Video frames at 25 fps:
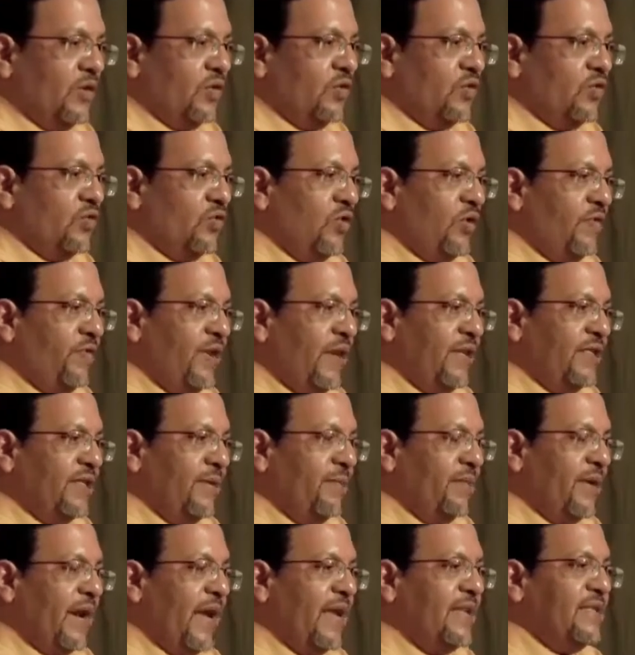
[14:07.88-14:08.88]
So, if I
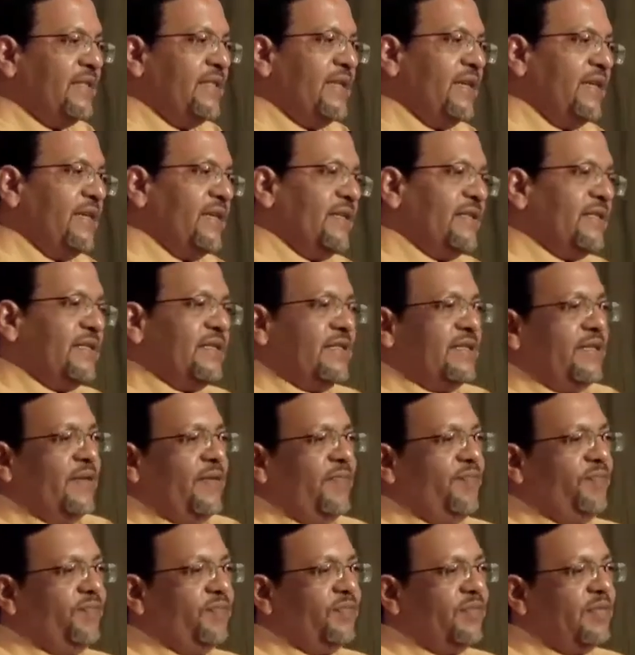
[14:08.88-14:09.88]
summarize this,
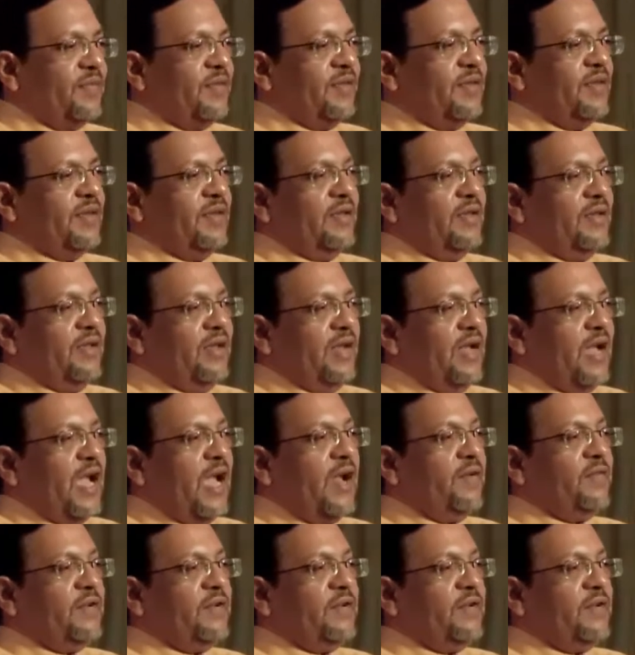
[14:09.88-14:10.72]
I